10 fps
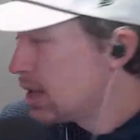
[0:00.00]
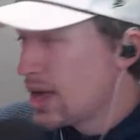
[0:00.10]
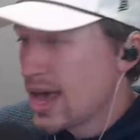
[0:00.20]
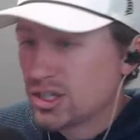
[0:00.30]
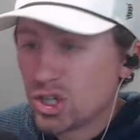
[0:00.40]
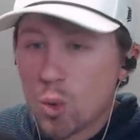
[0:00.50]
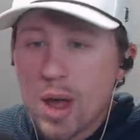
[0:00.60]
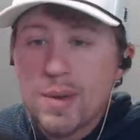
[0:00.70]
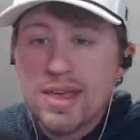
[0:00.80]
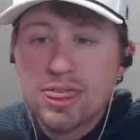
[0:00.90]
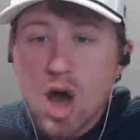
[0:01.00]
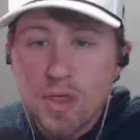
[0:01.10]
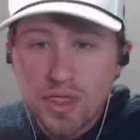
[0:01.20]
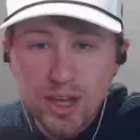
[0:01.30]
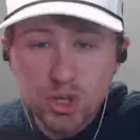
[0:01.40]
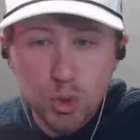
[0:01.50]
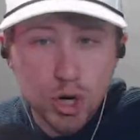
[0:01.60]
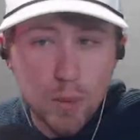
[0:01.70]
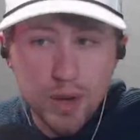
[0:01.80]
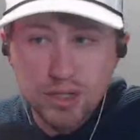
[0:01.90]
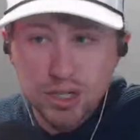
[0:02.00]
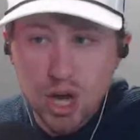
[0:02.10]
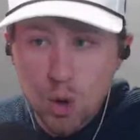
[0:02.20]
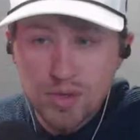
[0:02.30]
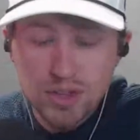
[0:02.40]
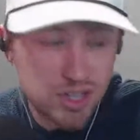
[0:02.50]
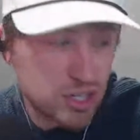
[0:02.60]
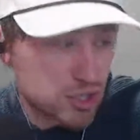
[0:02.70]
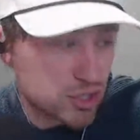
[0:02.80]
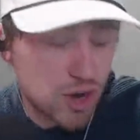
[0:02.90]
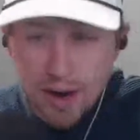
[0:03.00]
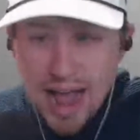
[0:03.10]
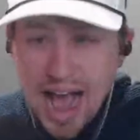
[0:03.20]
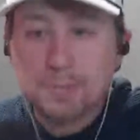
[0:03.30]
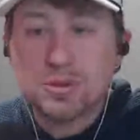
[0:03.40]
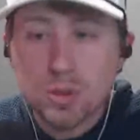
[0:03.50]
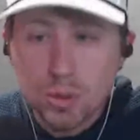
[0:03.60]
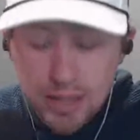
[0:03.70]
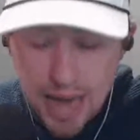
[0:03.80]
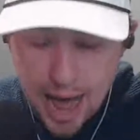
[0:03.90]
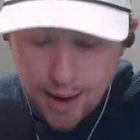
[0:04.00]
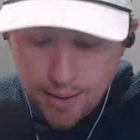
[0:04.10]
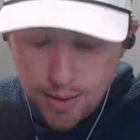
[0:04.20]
Is it the way we thought things were going to go when the season started? Absolutely not.